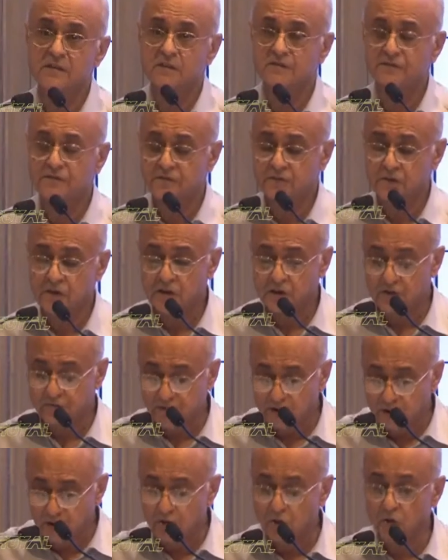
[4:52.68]
of, for,
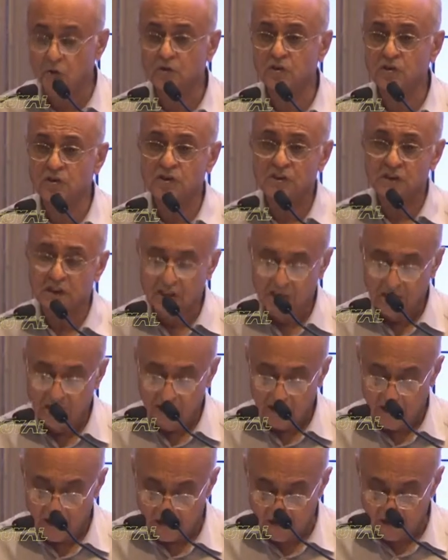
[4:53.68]
for growth.
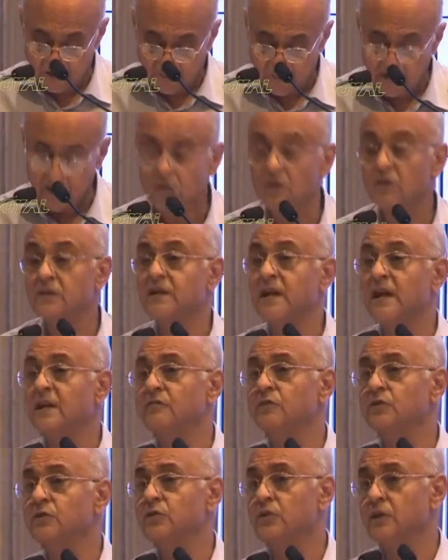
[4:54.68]
And we are all
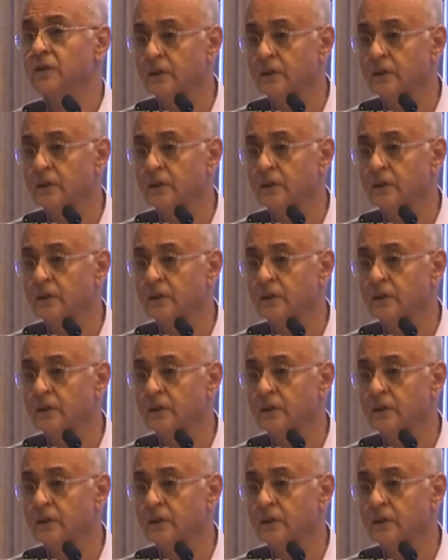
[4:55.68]
thankful to